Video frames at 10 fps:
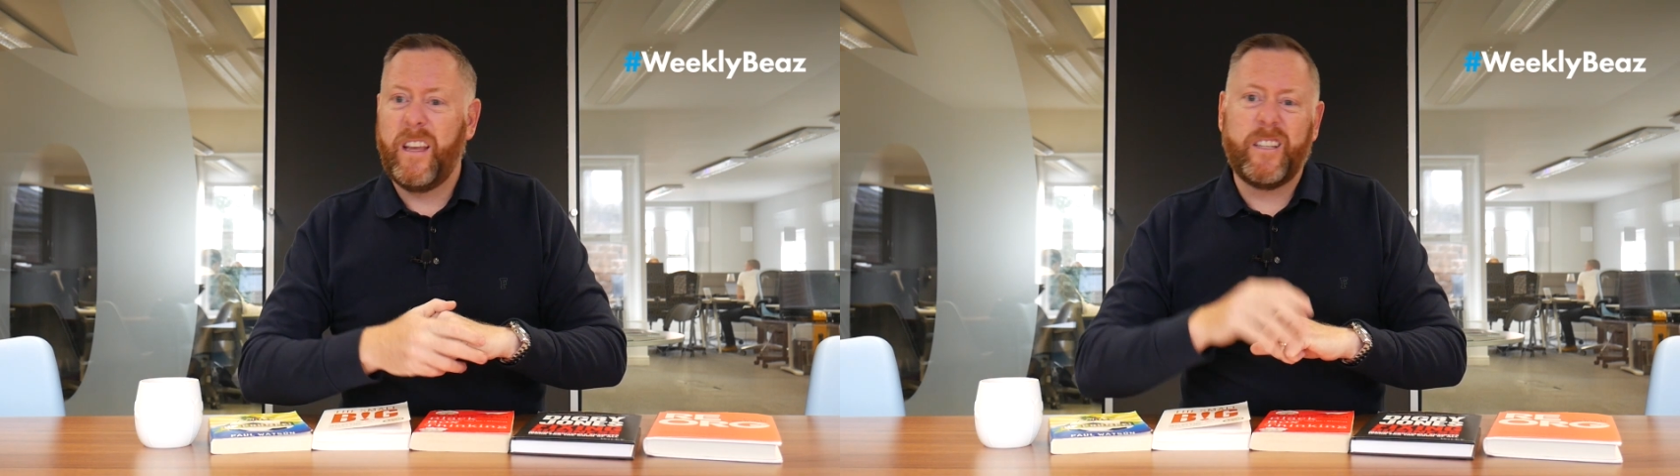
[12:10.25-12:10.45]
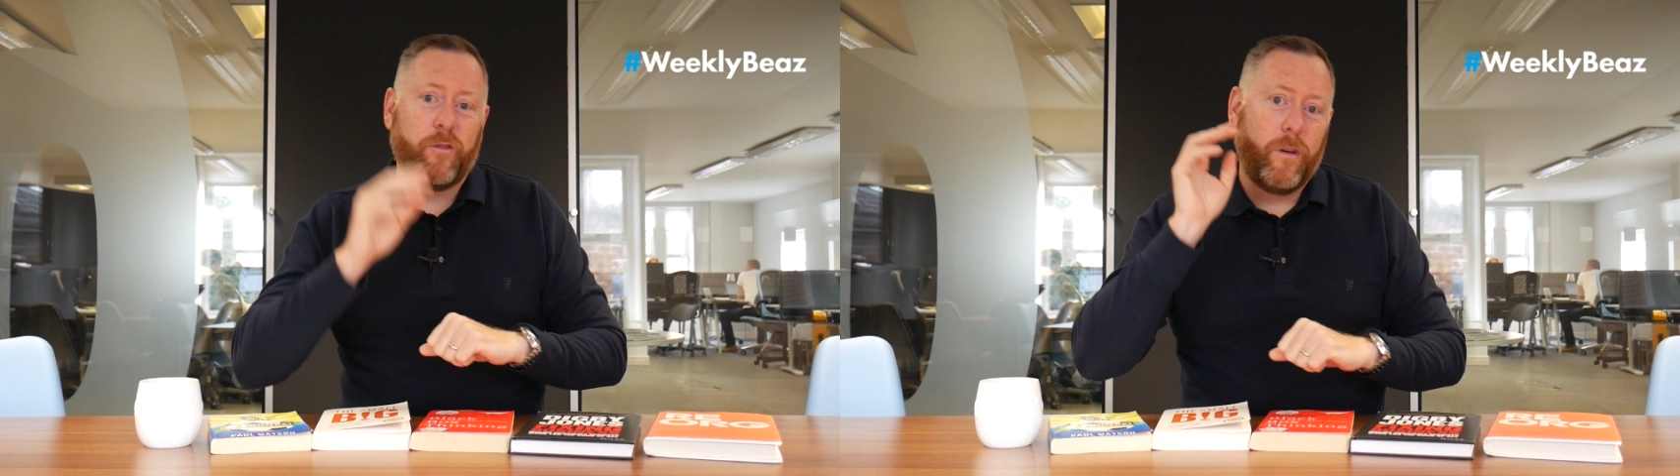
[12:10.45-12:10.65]

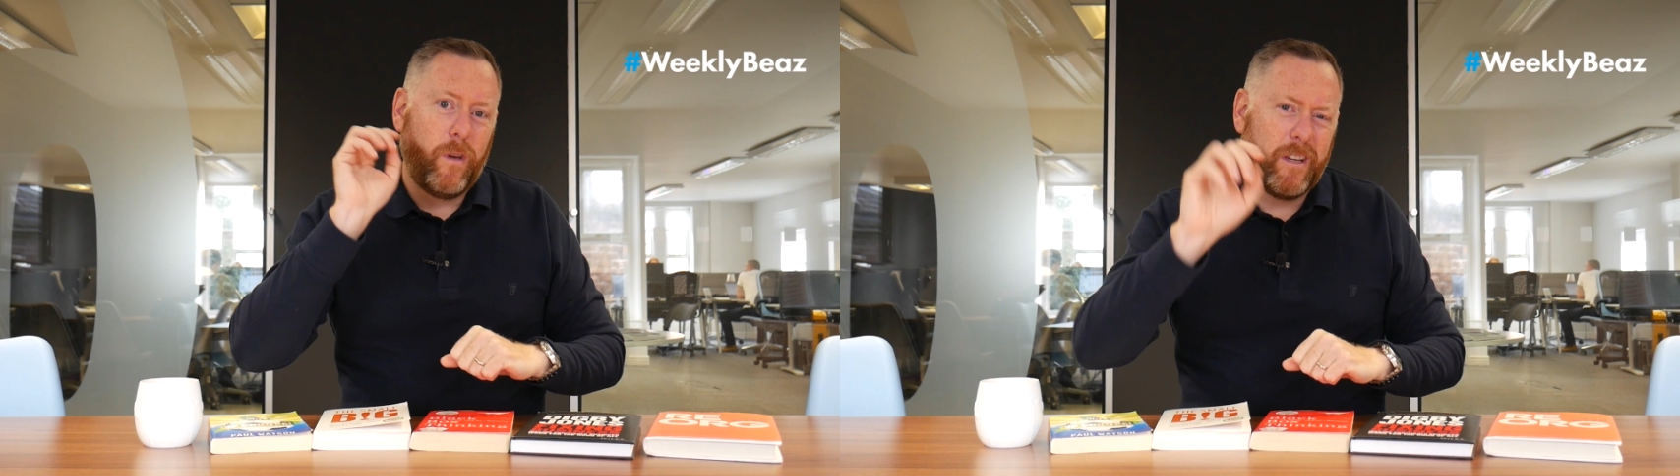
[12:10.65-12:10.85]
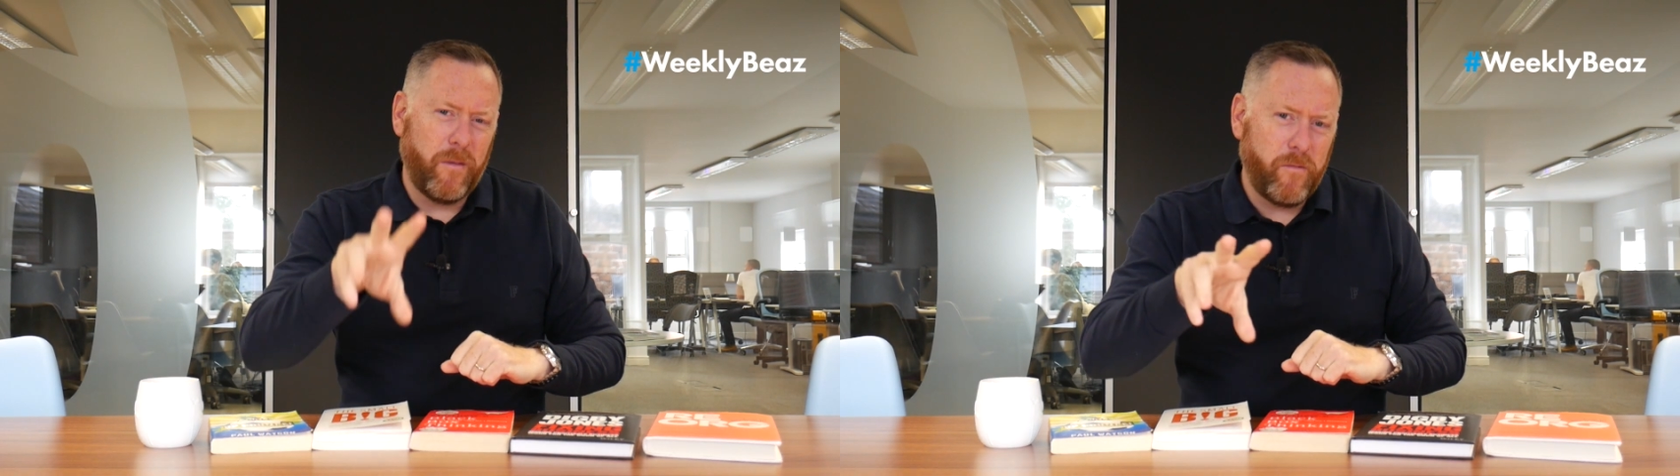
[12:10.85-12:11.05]
Next 3
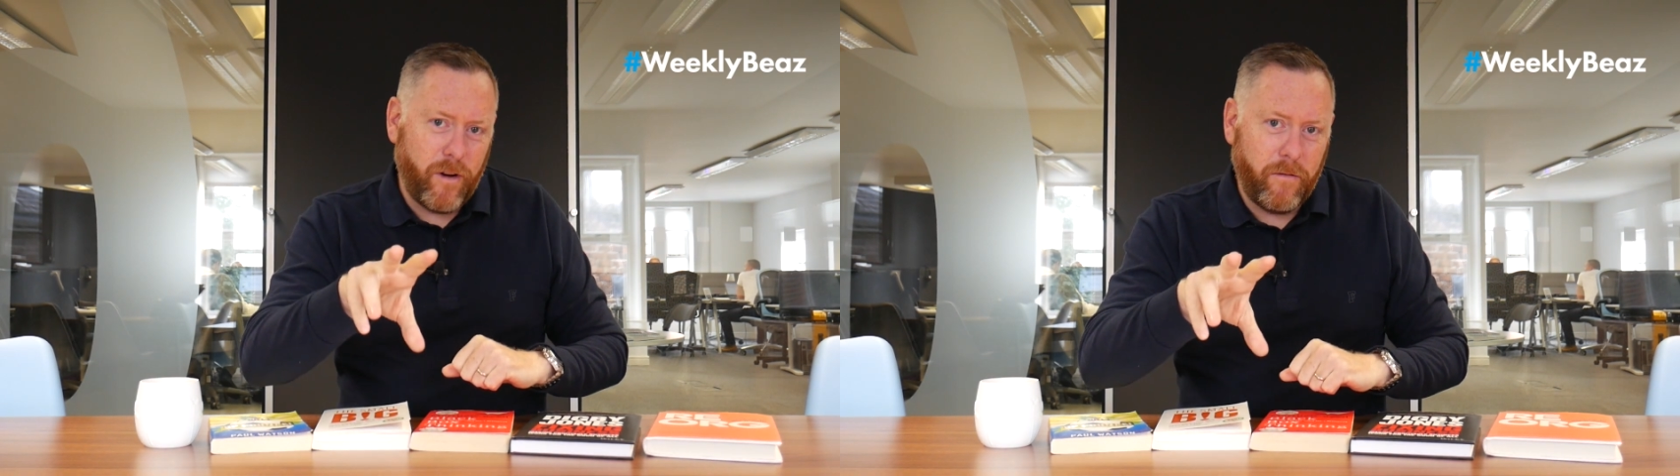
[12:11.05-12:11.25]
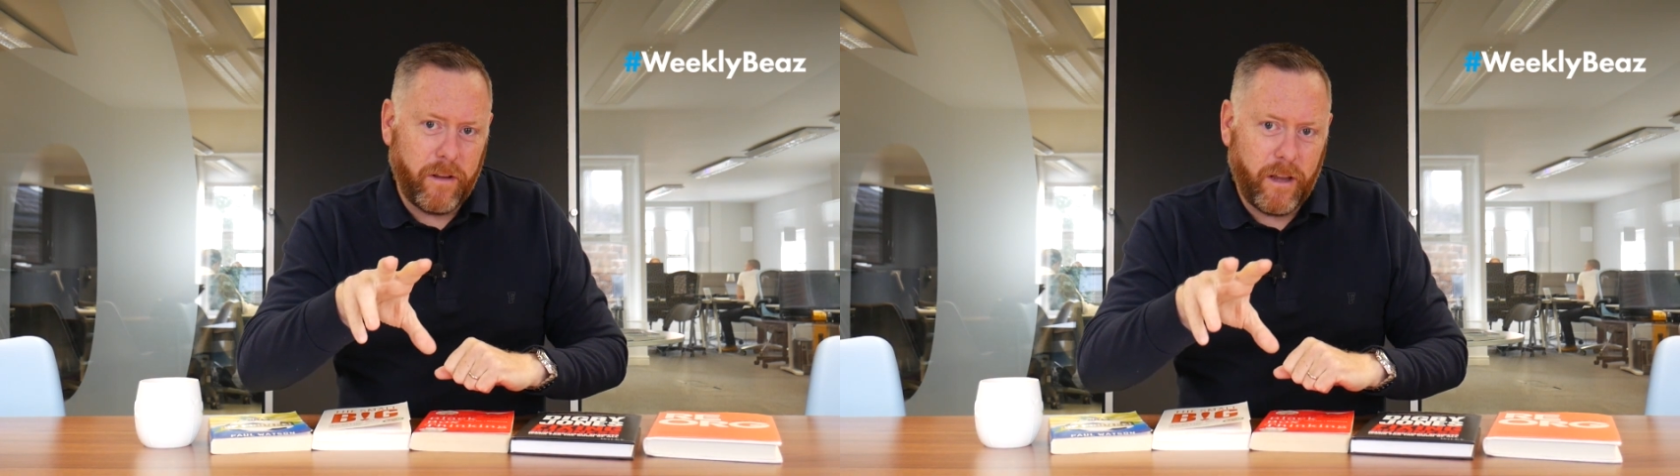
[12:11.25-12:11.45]
weeks I'm
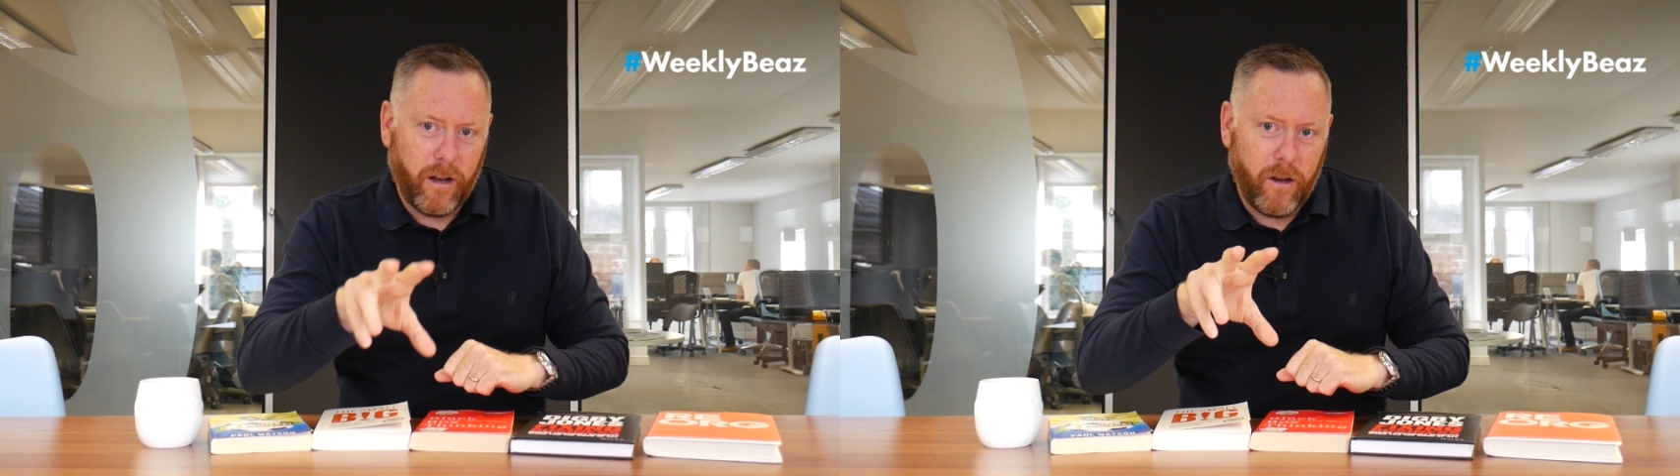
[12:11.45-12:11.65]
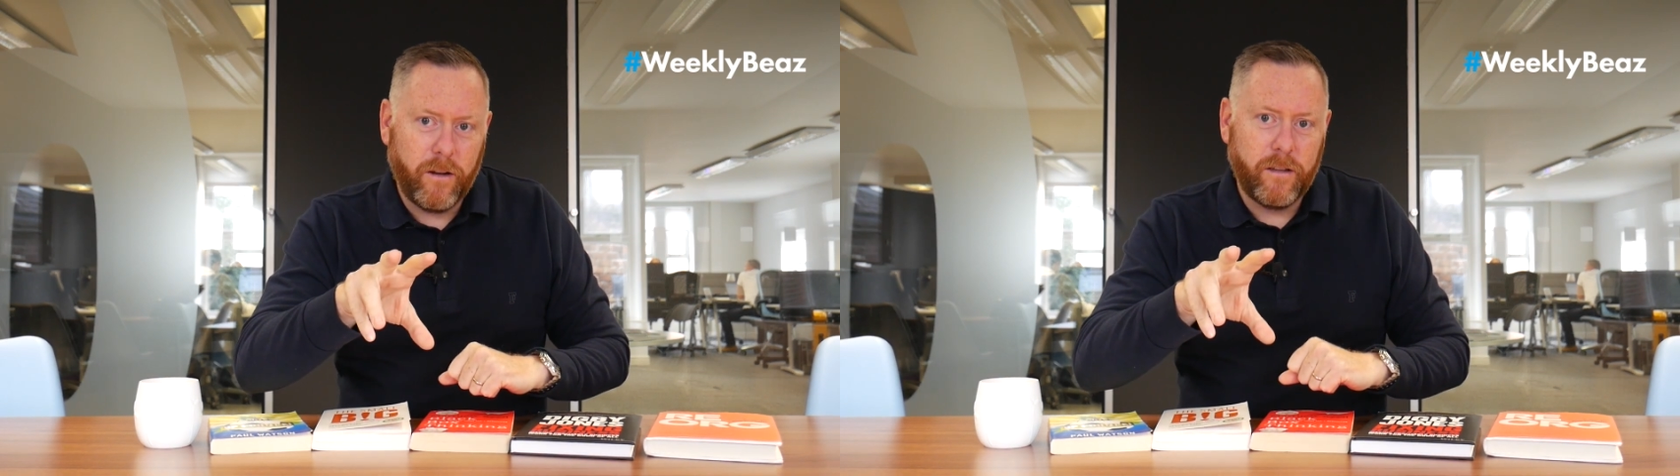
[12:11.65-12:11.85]
travelling
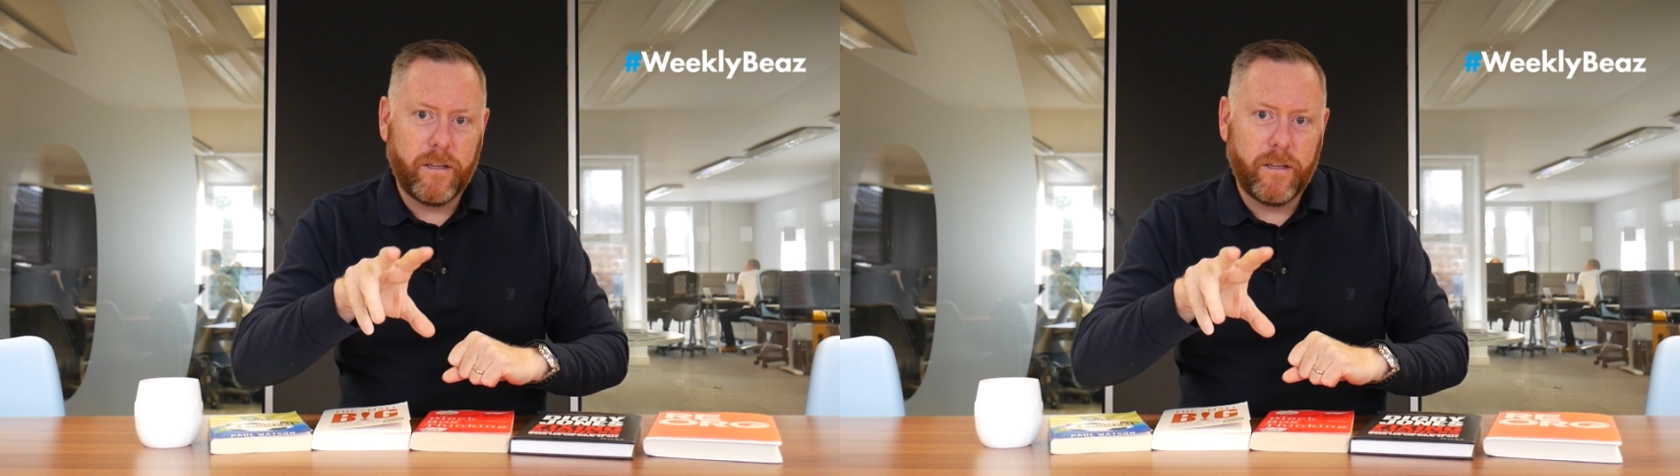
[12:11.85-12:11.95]
a lot,